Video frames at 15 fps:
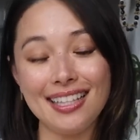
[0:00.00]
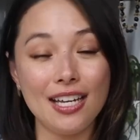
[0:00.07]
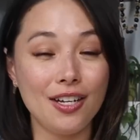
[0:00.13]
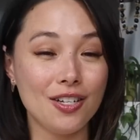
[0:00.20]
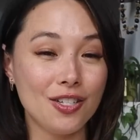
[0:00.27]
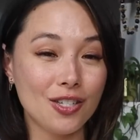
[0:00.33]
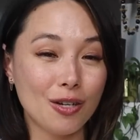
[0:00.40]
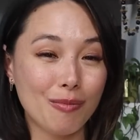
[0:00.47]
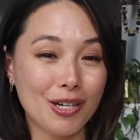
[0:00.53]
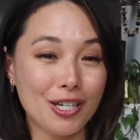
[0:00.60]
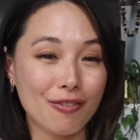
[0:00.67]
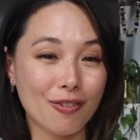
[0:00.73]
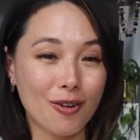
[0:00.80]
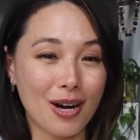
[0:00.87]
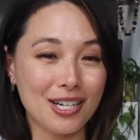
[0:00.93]
Thank you so
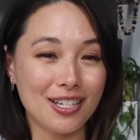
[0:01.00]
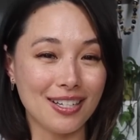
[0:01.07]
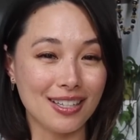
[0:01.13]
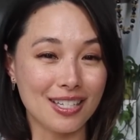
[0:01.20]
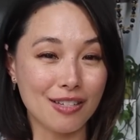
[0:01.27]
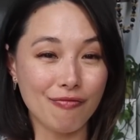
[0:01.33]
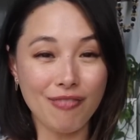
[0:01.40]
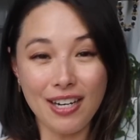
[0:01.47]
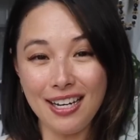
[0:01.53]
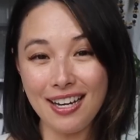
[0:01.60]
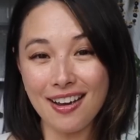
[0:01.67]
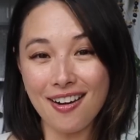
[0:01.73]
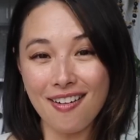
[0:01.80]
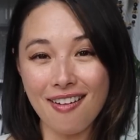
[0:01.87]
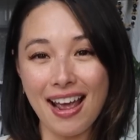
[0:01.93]
much for watching this
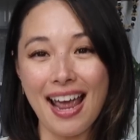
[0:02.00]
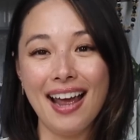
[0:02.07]
video,